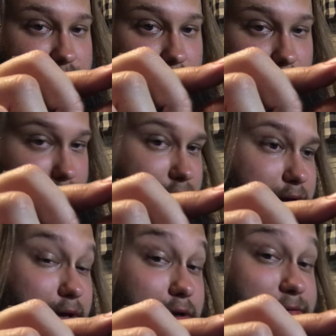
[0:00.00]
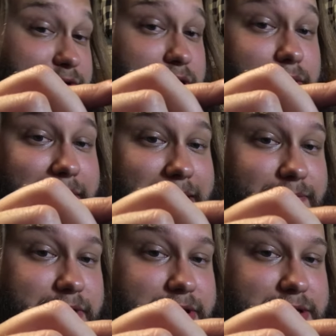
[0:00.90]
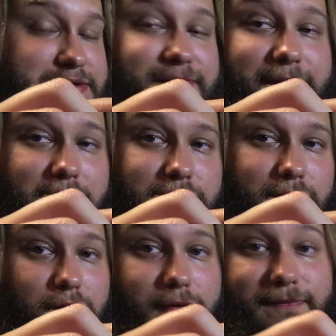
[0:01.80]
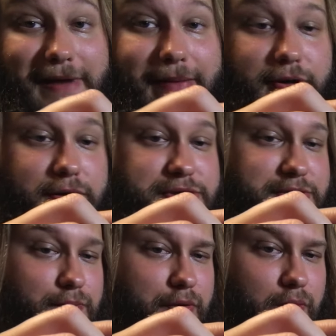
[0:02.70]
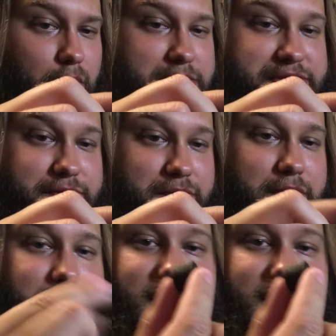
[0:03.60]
card. If you don't have these, felt or fiber cushion will work too.